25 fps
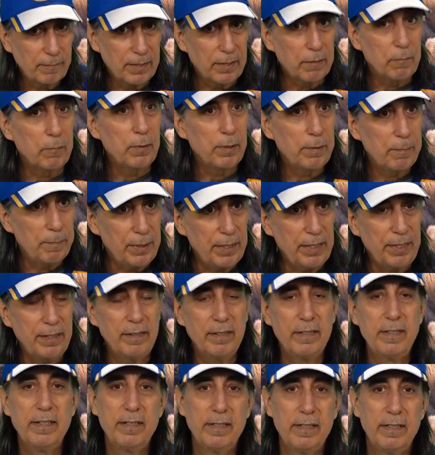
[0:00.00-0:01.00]
It would
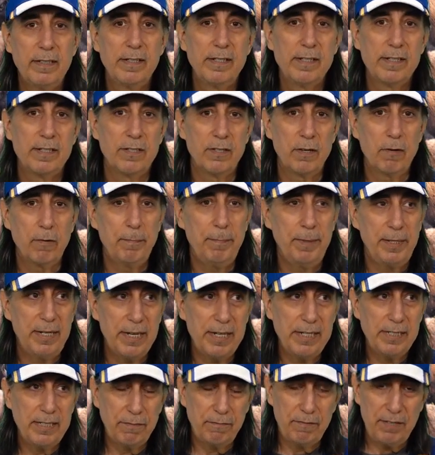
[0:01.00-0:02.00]
be. So it'd be
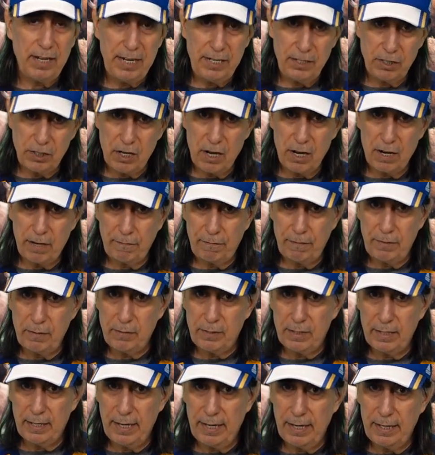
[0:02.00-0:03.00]
nice if Tage got a few
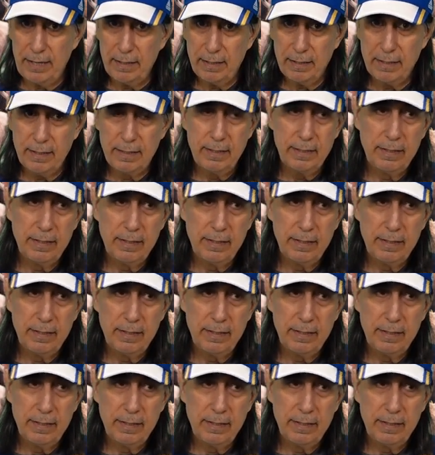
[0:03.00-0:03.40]
today.